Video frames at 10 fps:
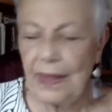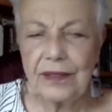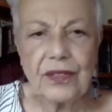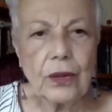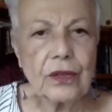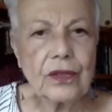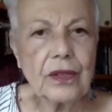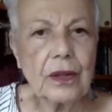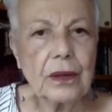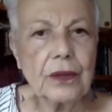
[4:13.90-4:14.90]
It's
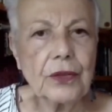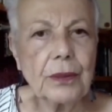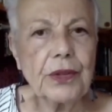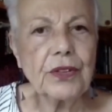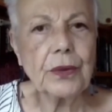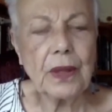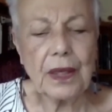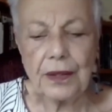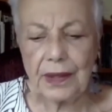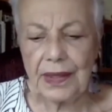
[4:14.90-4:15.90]
also a tribute to
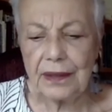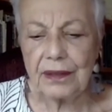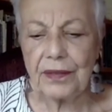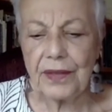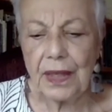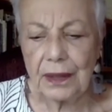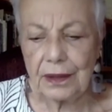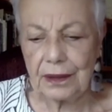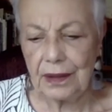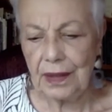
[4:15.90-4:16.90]
other kids of
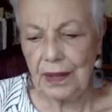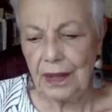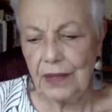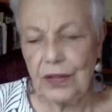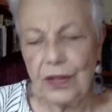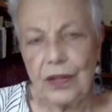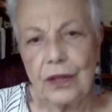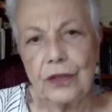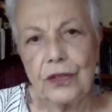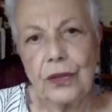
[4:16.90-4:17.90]
color, to
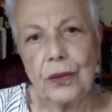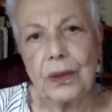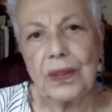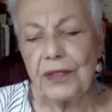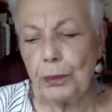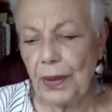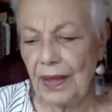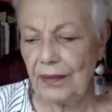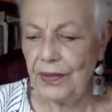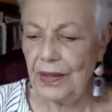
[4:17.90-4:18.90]
those who live in
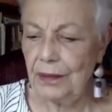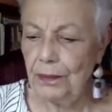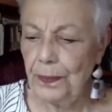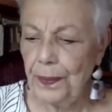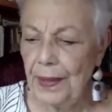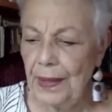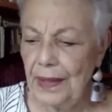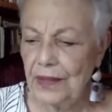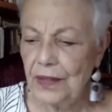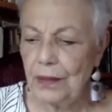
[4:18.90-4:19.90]
poverty,
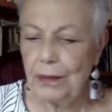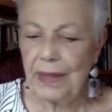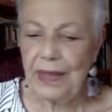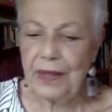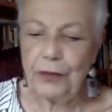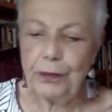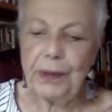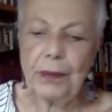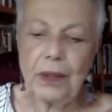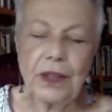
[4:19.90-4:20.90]
and to the many who've
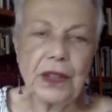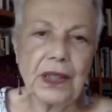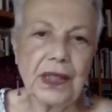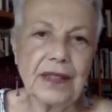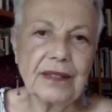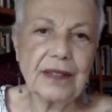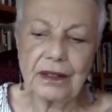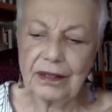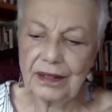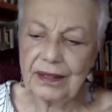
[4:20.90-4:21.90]
been marginalized in
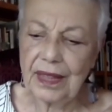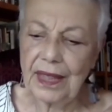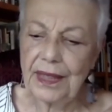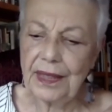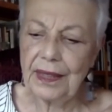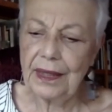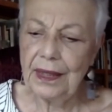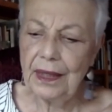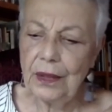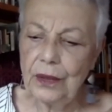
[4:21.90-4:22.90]
our society,
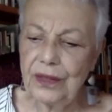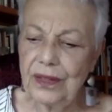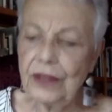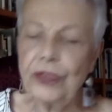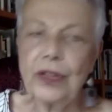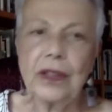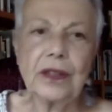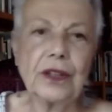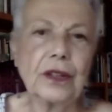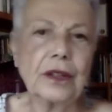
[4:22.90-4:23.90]
who still
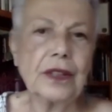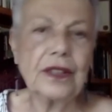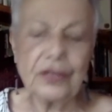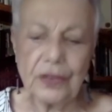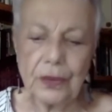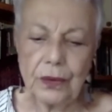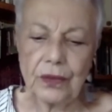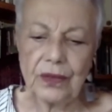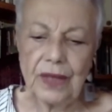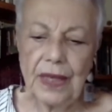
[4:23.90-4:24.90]
struggle to learn in
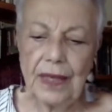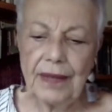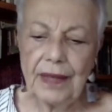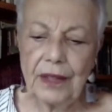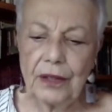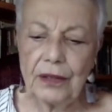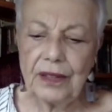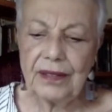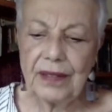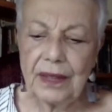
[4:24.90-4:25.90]
schools that
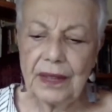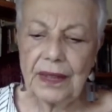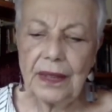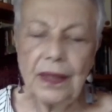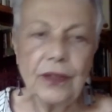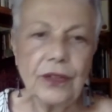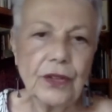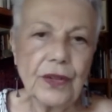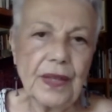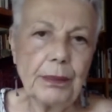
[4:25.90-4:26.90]
increasingly
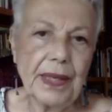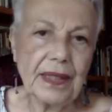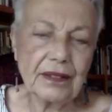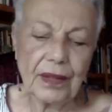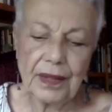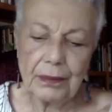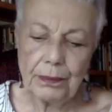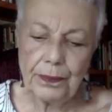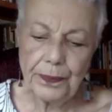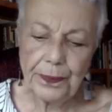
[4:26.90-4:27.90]
turn their backs on them.